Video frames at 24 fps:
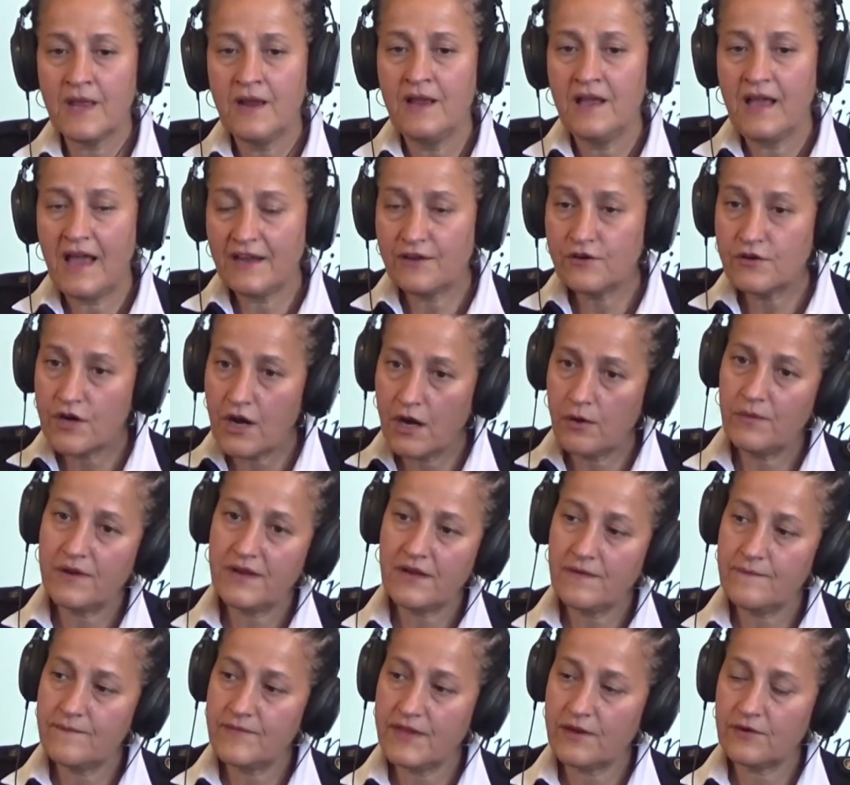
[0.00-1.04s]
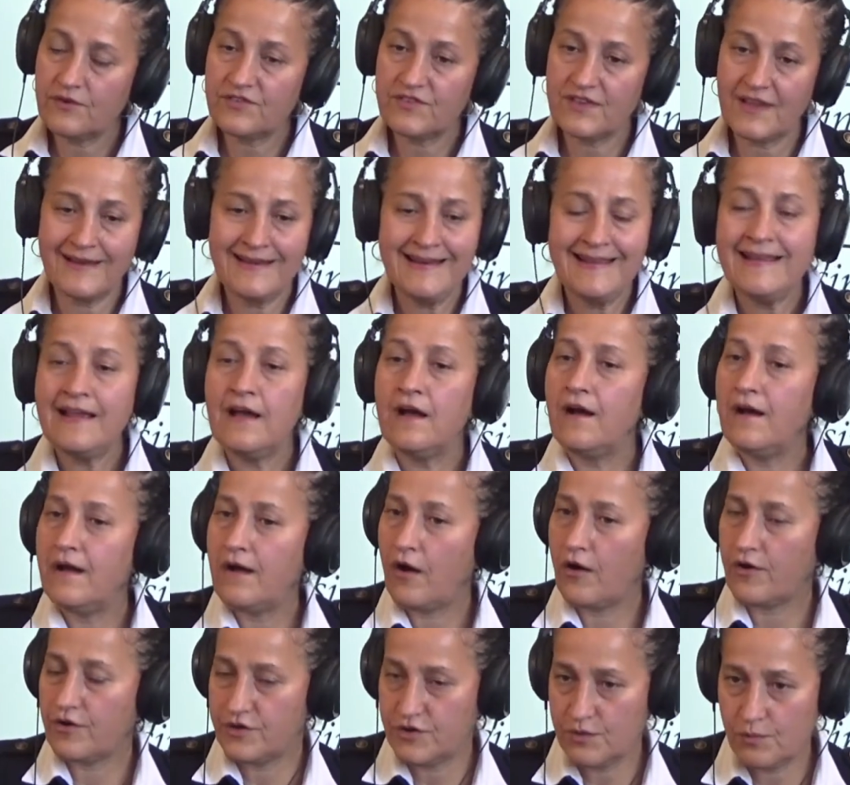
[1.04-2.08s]
and going in there and saying,
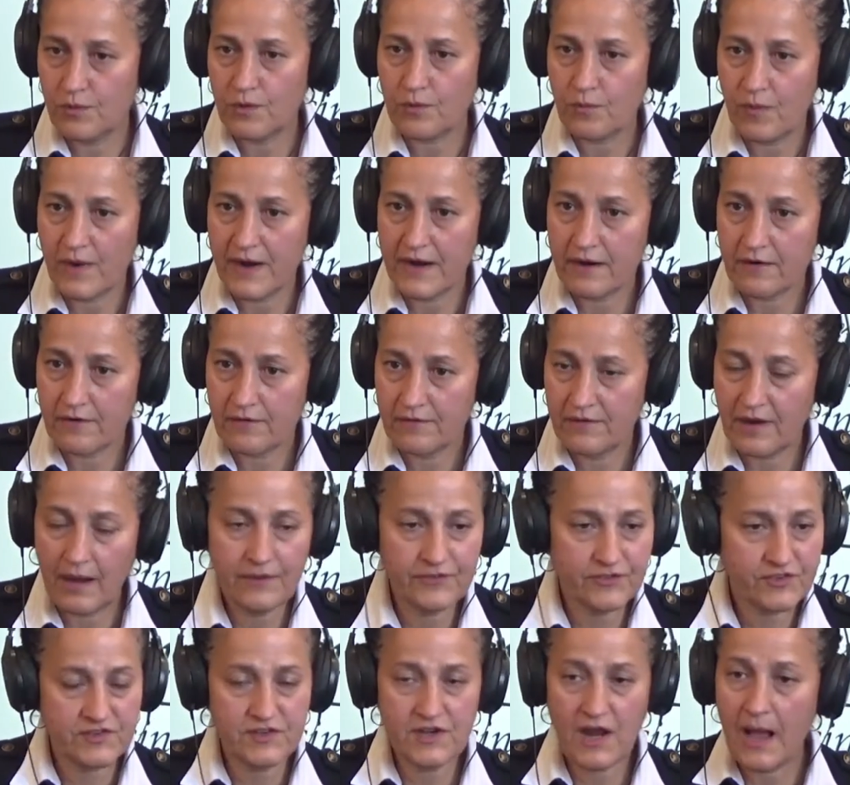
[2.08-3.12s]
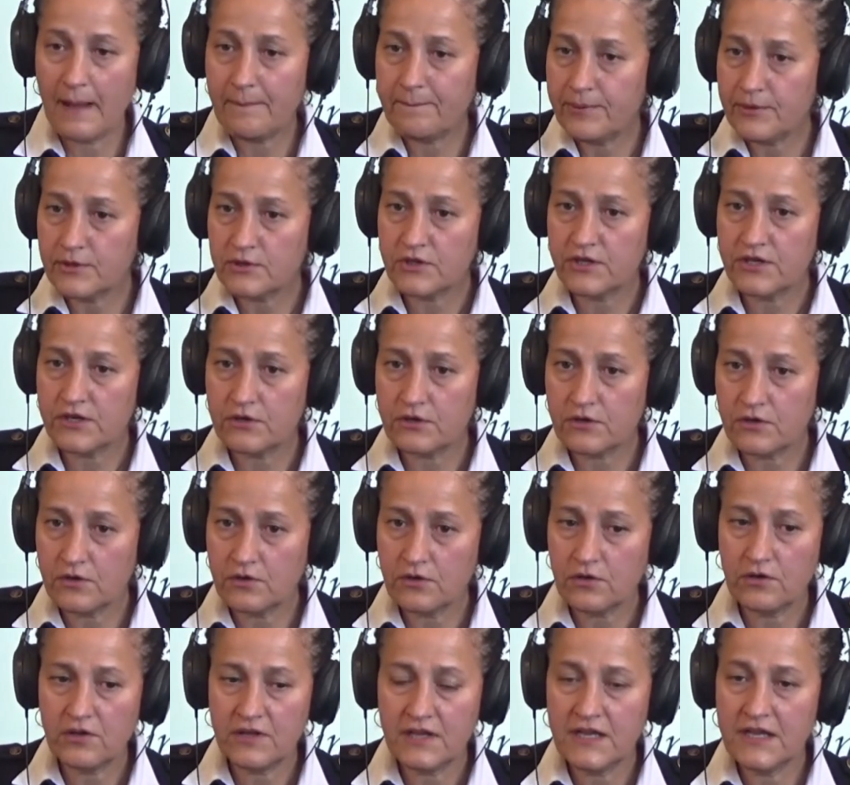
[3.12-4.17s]
"Are you aware? It's not
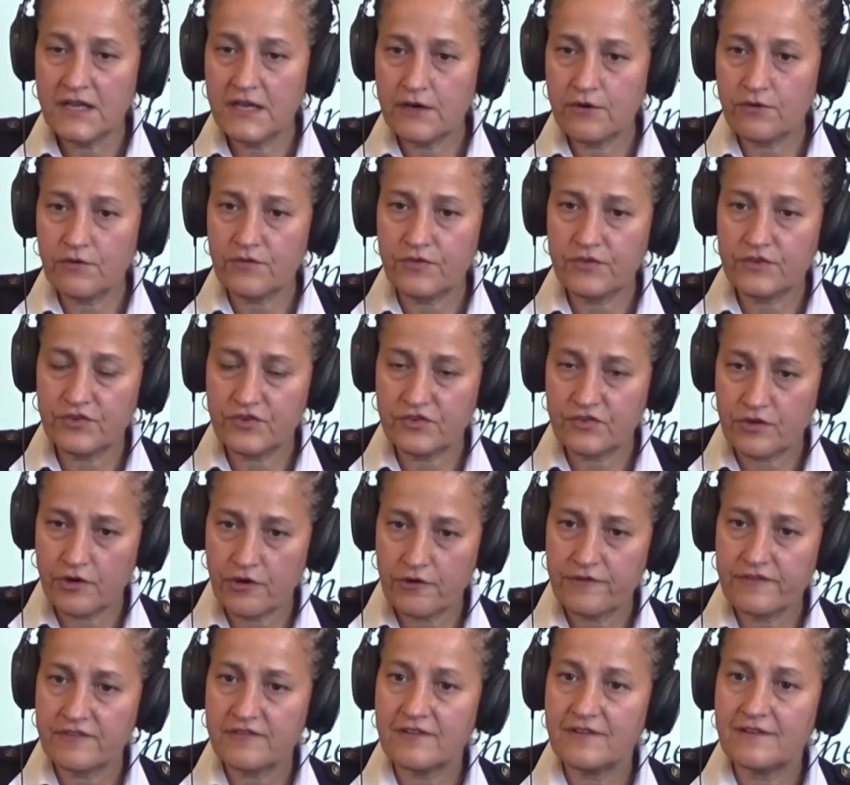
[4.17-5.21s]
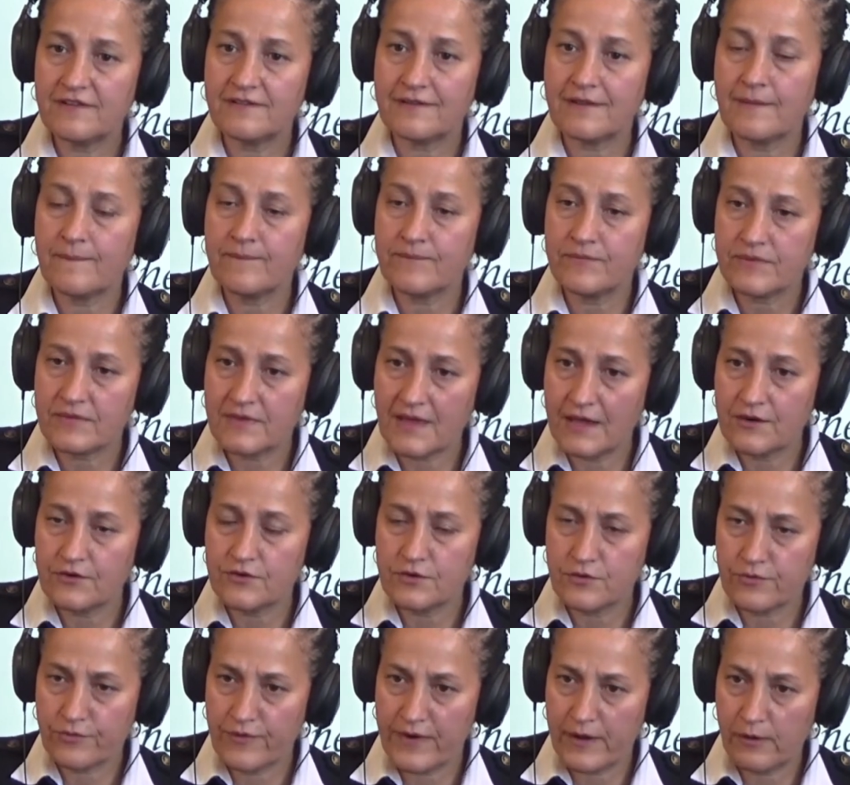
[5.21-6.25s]
political. Here are the services that
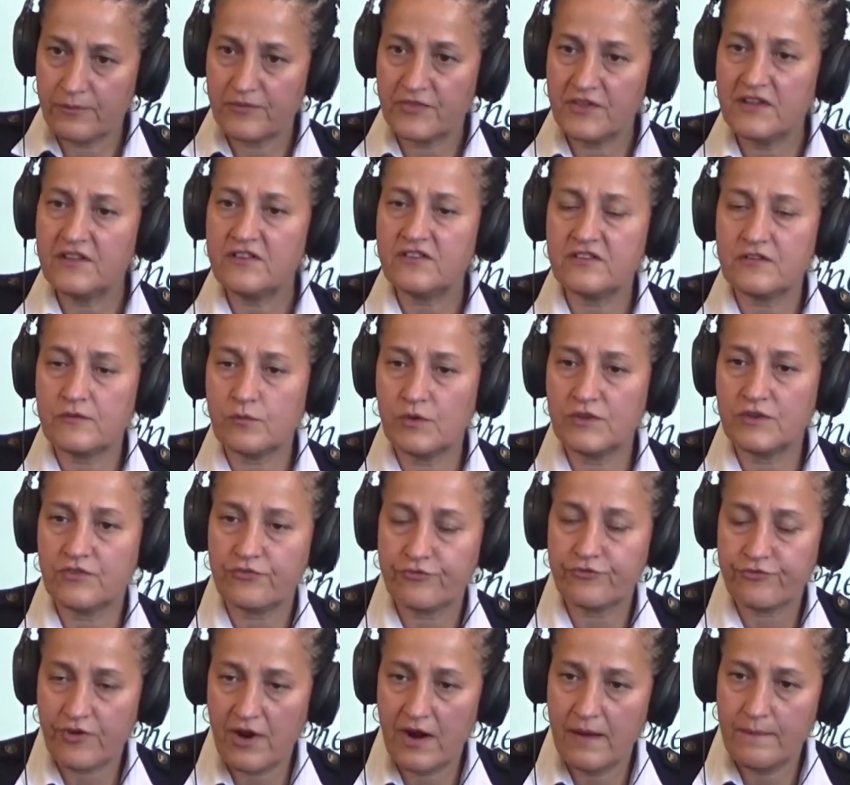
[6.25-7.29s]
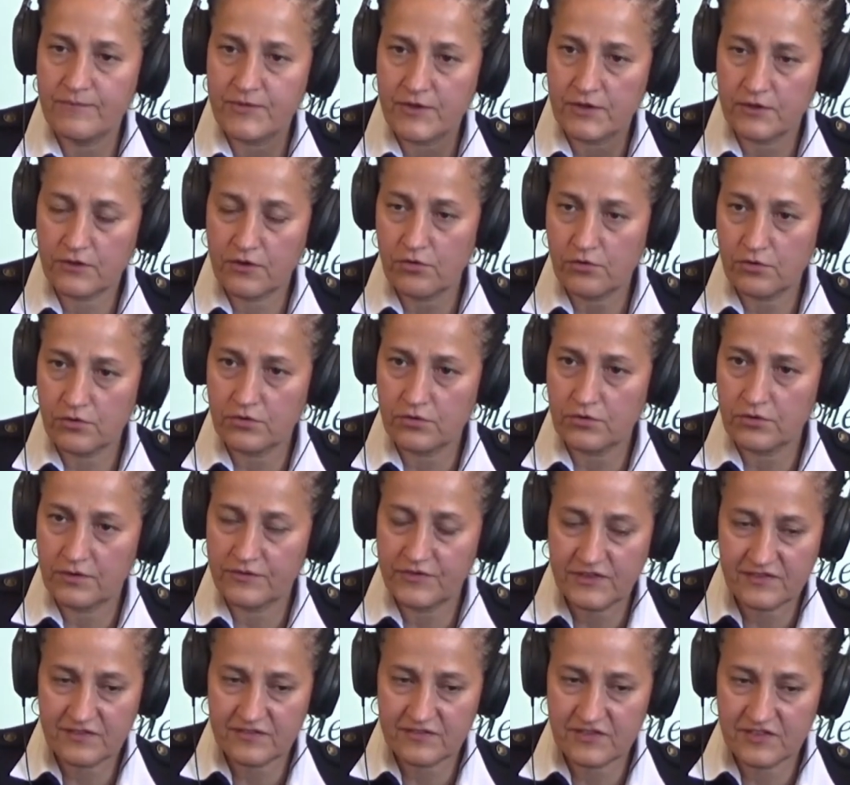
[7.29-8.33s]
you're available. This was from the local,
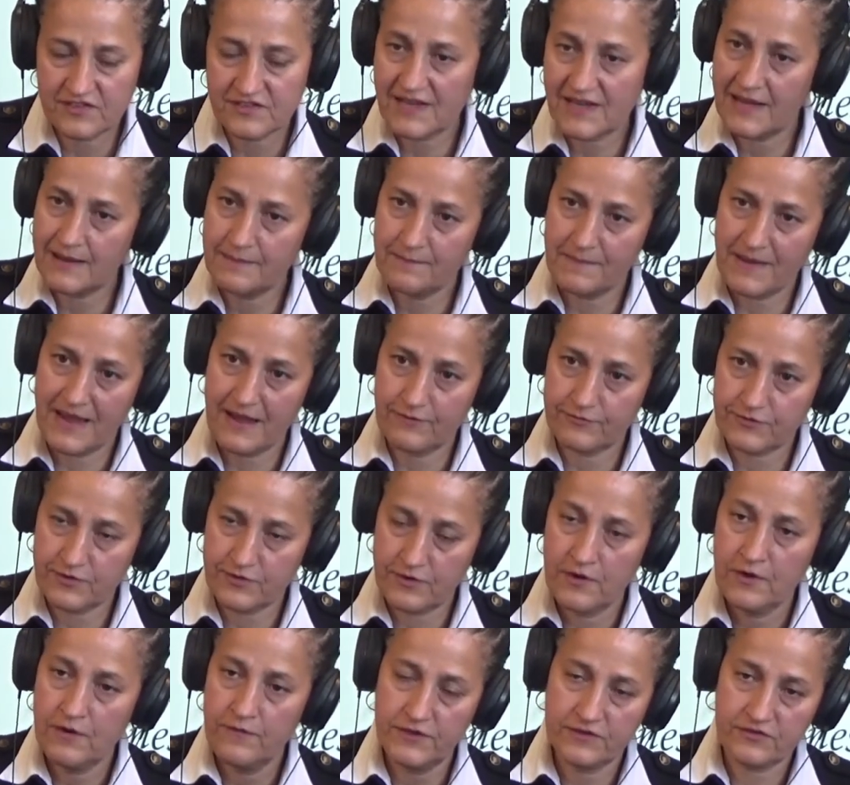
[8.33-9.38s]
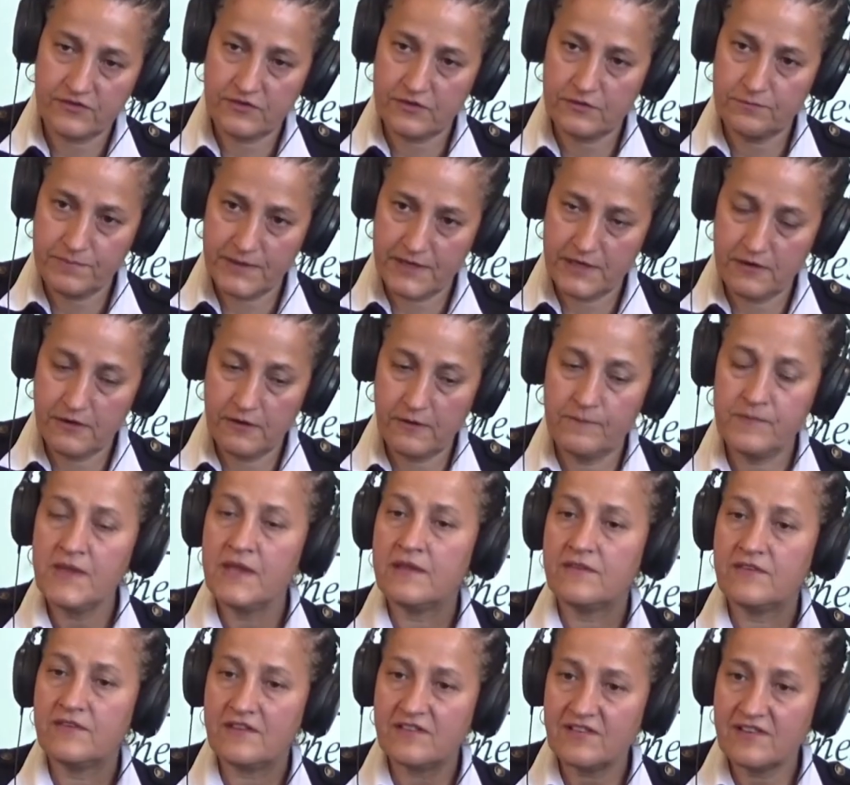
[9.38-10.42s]
this just came out, this bill,
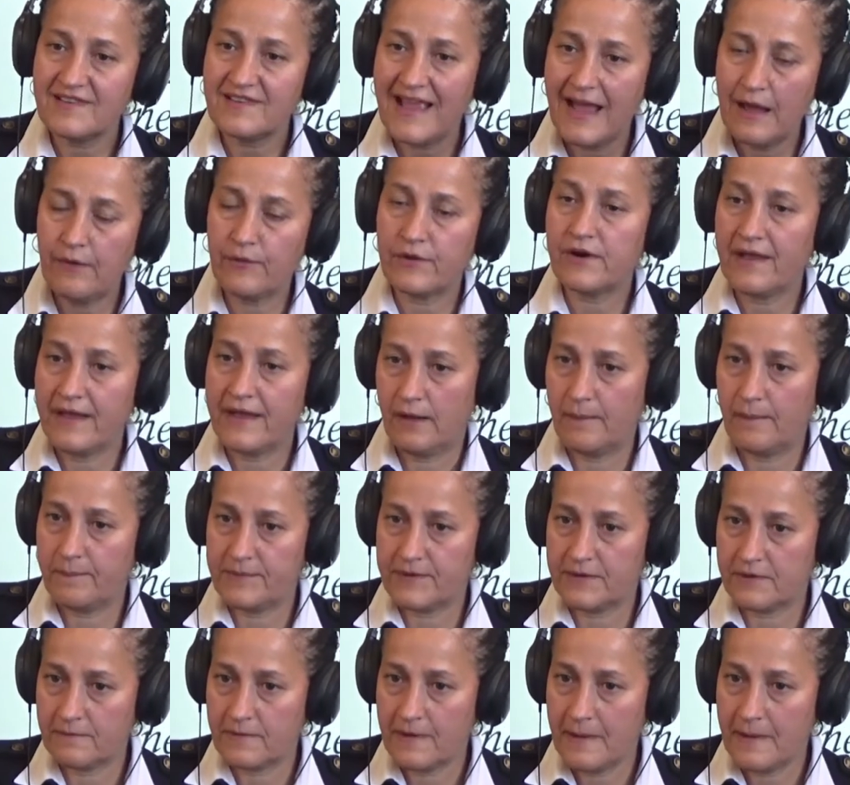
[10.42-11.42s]
this is how it'll help you."